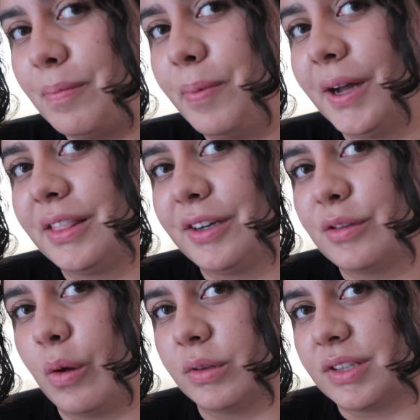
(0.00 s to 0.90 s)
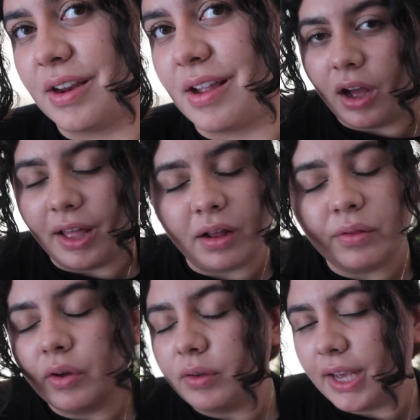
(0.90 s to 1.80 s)
But there's holes in it. And
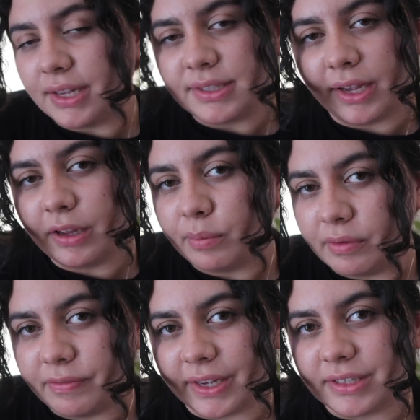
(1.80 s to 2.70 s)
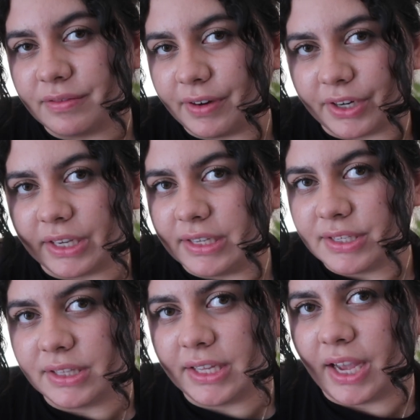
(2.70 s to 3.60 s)
although yes, that could be fixed very
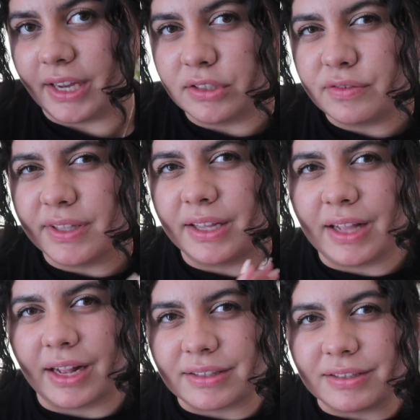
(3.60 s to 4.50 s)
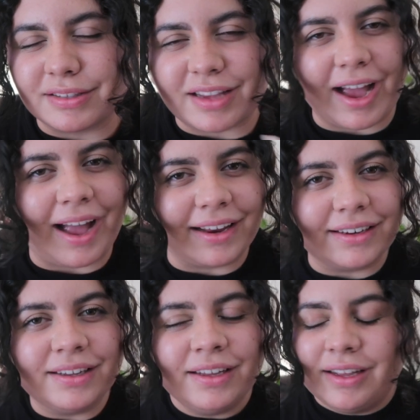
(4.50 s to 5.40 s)
easily, I just feel like that's a
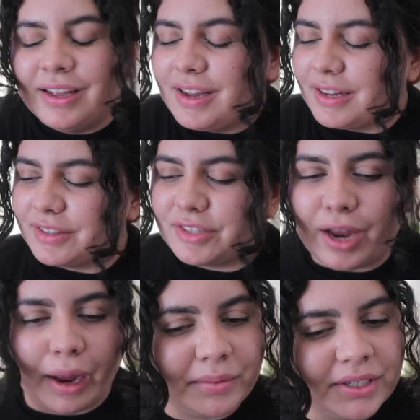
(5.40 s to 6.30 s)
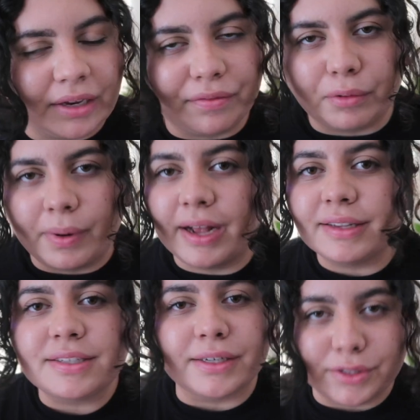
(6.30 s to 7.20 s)
sign. It's time to give it a
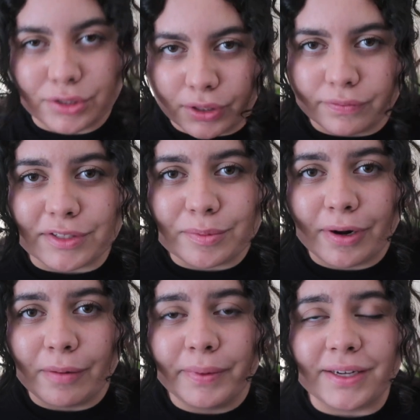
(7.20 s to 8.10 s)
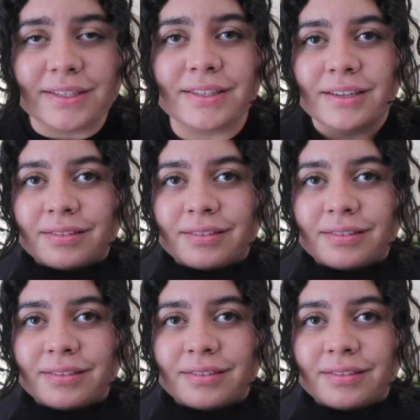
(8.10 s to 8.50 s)
rest. It served its purpose